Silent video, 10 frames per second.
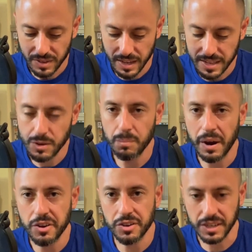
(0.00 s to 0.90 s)
It's a
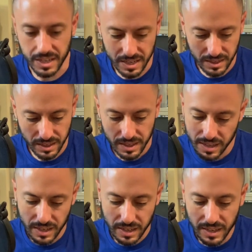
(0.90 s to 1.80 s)
minor key.
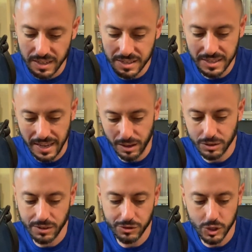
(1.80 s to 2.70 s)
It is
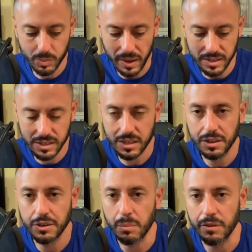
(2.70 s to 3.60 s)
Tales of Suspense
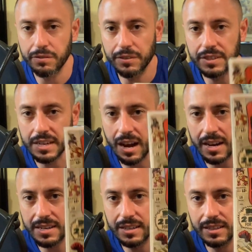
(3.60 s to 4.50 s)
number
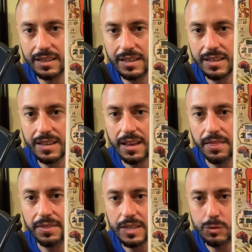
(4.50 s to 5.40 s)
59.
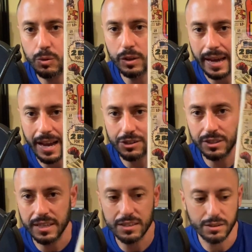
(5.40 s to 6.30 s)
This book actually is the